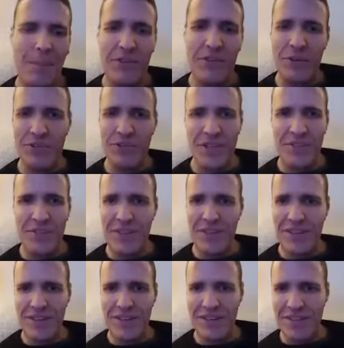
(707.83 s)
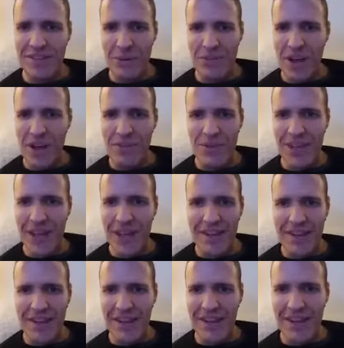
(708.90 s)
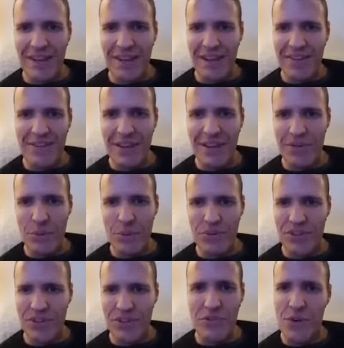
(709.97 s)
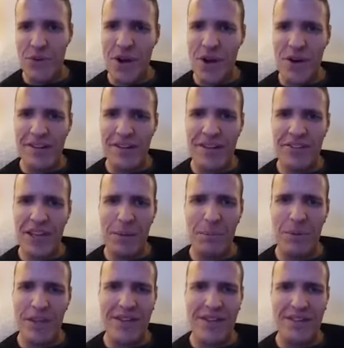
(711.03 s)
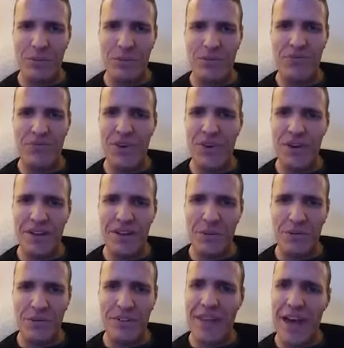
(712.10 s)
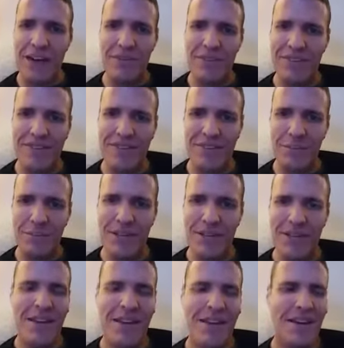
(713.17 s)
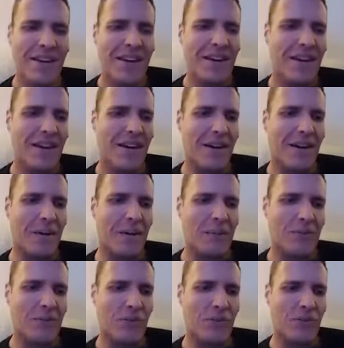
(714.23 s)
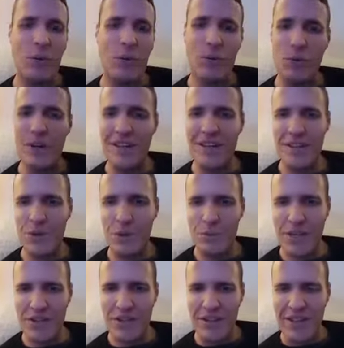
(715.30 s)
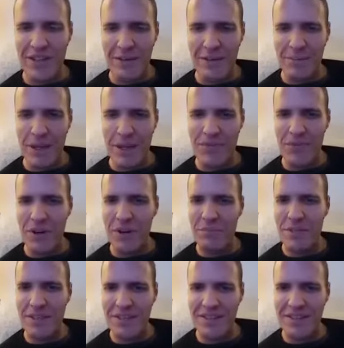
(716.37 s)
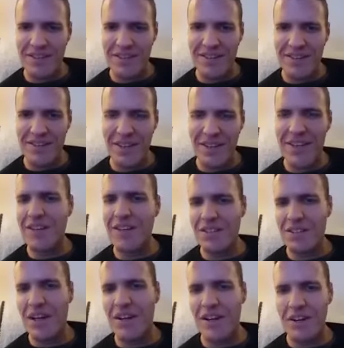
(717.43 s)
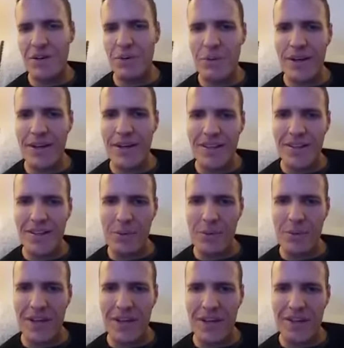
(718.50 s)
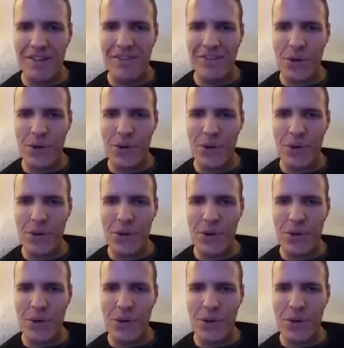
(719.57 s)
I drew stick figures. I was awful at it. I never was a good drawer. I just kind of played it because it was fun and it was a novelty to me. So she would ridicule me. She'd kind of make fun of me, and like in a lighthearted way, like we would kind of